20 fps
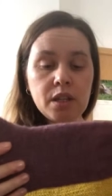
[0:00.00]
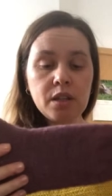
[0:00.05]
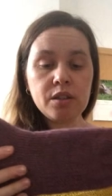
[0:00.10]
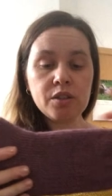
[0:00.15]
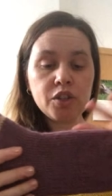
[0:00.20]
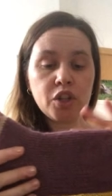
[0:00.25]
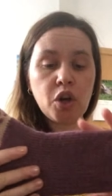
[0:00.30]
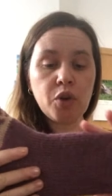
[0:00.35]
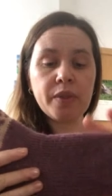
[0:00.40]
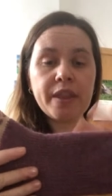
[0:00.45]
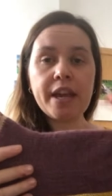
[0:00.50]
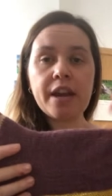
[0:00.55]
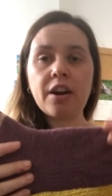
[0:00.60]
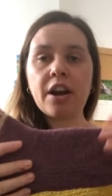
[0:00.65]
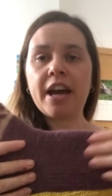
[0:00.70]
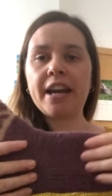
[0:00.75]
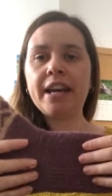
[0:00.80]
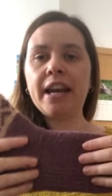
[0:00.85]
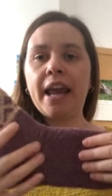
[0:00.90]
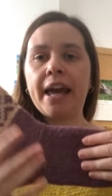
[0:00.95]
So they're
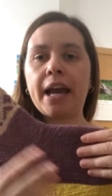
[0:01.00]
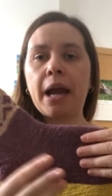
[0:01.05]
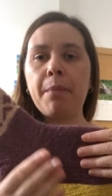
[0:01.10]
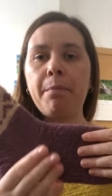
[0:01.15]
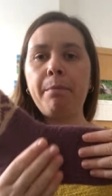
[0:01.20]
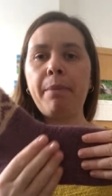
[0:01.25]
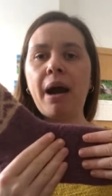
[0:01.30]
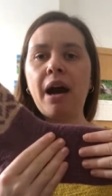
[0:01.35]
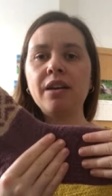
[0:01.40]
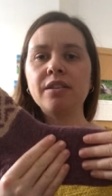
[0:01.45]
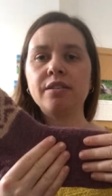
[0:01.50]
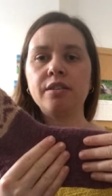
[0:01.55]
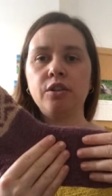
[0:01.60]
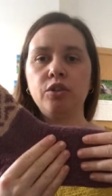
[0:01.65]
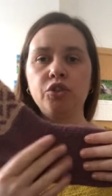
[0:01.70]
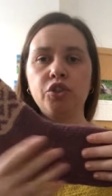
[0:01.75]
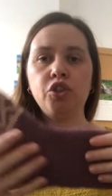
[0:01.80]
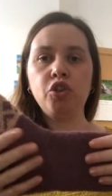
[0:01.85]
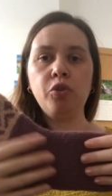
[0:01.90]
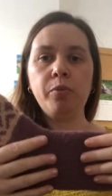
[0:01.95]
kind of like a
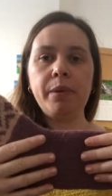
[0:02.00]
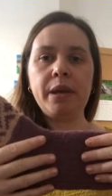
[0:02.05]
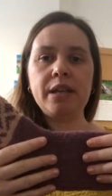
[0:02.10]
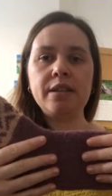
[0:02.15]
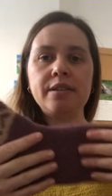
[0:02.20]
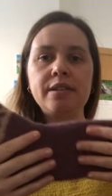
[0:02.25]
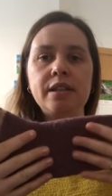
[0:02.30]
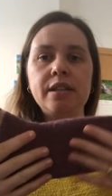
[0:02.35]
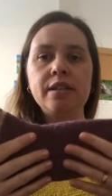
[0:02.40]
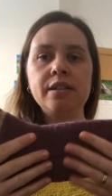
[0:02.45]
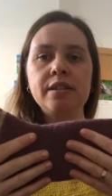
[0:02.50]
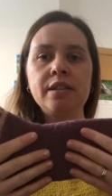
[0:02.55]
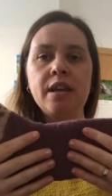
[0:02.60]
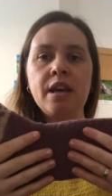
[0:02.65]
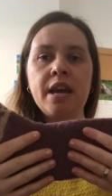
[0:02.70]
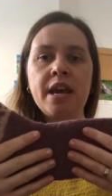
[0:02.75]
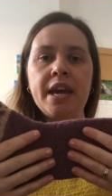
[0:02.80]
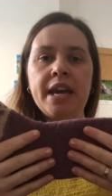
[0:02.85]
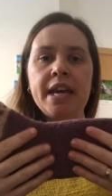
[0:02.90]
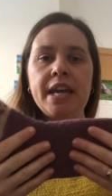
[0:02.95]
puzzle, two pieces
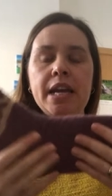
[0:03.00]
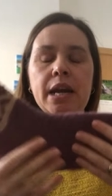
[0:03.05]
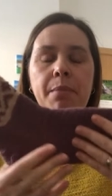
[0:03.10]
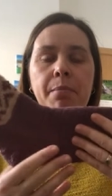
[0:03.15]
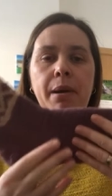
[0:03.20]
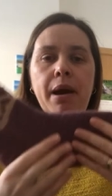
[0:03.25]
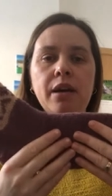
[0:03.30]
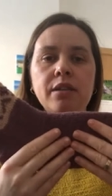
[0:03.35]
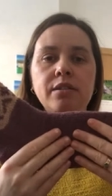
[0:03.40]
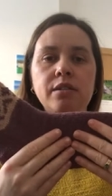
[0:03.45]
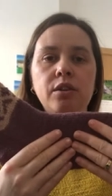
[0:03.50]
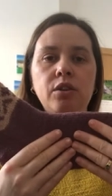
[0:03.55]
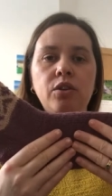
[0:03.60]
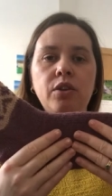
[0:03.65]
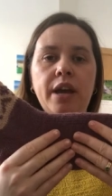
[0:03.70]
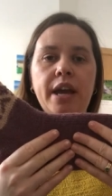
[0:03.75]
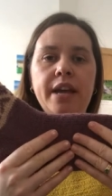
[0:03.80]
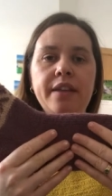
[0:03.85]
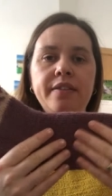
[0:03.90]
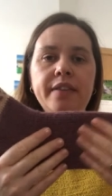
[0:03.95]
in a
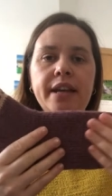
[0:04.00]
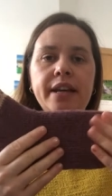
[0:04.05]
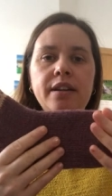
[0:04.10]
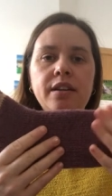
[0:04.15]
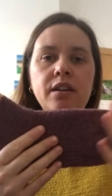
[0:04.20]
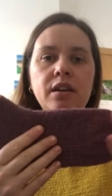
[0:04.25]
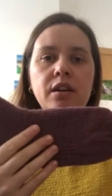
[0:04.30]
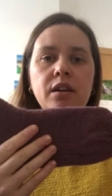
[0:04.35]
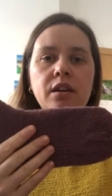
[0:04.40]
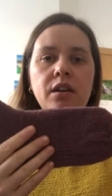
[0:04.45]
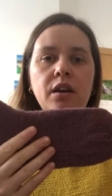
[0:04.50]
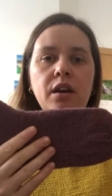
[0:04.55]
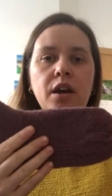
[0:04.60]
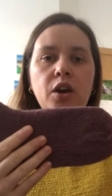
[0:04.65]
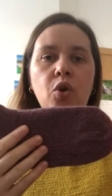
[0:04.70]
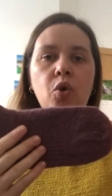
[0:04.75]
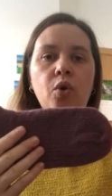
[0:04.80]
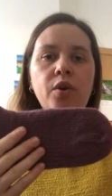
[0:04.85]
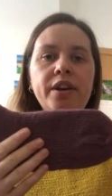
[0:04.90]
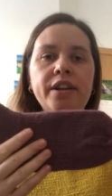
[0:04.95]
puzzle, and then
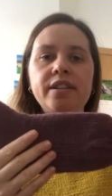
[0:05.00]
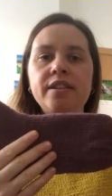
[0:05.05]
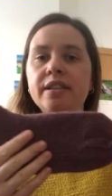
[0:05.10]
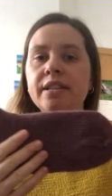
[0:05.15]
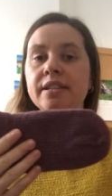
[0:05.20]
according to